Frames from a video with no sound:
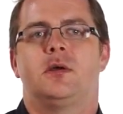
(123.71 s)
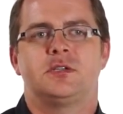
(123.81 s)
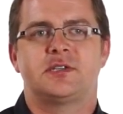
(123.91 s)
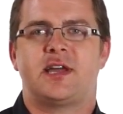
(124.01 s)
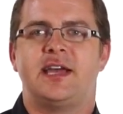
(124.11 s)

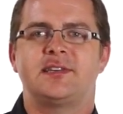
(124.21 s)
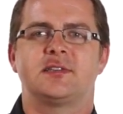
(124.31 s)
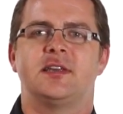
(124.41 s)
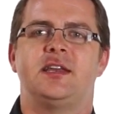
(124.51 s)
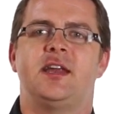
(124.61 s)
Just
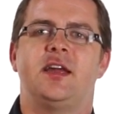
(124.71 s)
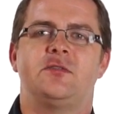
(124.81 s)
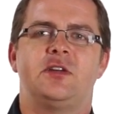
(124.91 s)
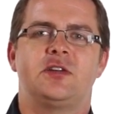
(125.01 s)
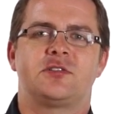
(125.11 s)
isolate
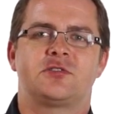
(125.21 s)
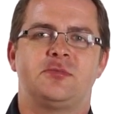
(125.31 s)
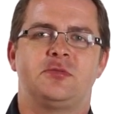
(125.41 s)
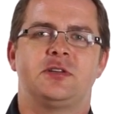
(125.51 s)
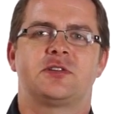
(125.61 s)
every
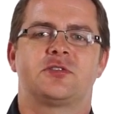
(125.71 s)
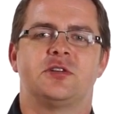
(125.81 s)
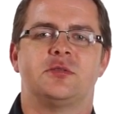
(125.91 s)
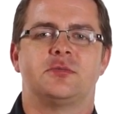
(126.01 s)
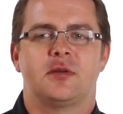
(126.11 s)
triplet
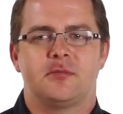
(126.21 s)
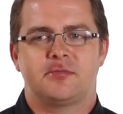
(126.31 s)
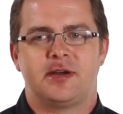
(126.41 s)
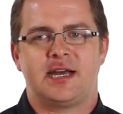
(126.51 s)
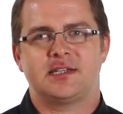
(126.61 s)
group,
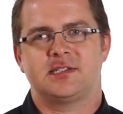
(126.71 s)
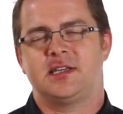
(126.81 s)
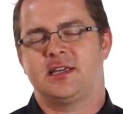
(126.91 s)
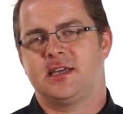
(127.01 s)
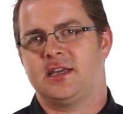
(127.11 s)

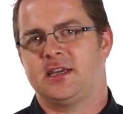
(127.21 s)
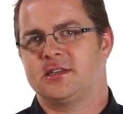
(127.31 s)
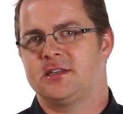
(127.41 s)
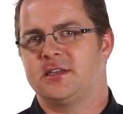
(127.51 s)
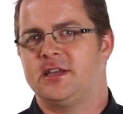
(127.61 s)
practicing getting
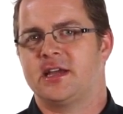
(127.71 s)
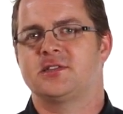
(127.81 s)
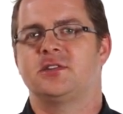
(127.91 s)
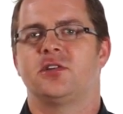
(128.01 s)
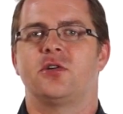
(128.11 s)
it to the
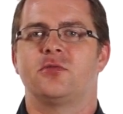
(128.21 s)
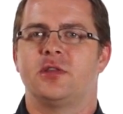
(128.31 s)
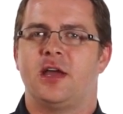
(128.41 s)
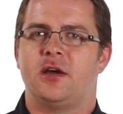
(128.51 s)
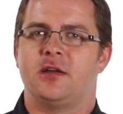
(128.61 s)
next note
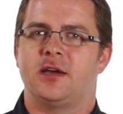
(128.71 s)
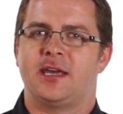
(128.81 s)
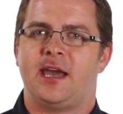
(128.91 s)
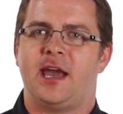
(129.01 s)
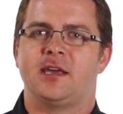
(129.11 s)

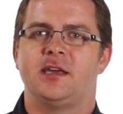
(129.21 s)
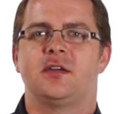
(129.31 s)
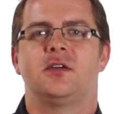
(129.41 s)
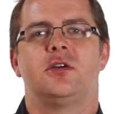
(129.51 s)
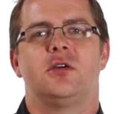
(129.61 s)
without
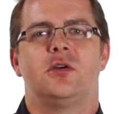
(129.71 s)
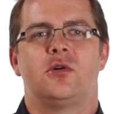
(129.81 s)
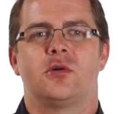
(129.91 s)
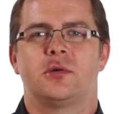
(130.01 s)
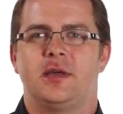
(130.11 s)
cacking
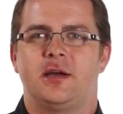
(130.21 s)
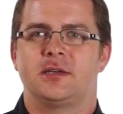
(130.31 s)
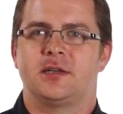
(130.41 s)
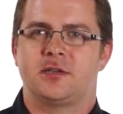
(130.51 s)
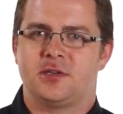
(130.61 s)
or
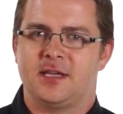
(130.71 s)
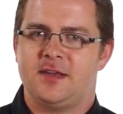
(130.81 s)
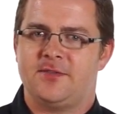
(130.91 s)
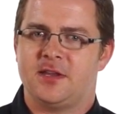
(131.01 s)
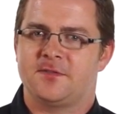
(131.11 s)
without
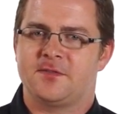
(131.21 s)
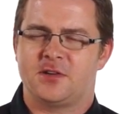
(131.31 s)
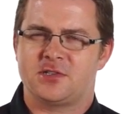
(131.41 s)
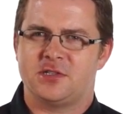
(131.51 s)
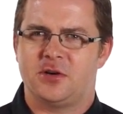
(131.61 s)
leaving the
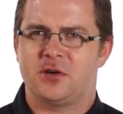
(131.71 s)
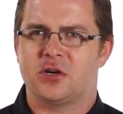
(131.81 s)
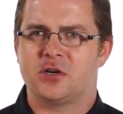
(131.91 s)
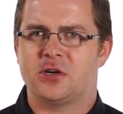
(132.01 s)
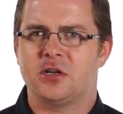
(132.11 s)
first
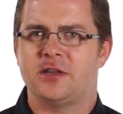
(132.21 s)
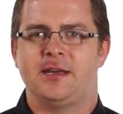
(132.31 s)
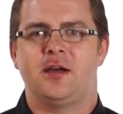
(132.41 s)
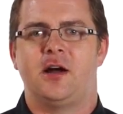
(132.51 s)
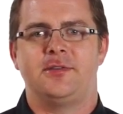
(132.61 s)
note
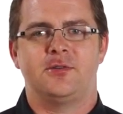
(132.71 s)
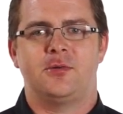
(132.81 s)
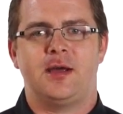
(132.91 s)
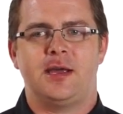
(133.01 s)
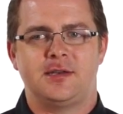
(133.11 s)
early on the
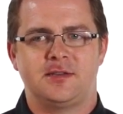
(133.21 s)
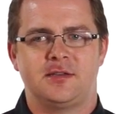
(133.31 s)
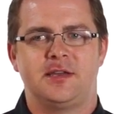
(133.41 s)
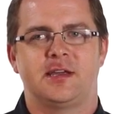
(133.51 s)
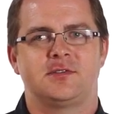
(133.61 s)
way to
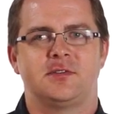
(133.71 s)
the next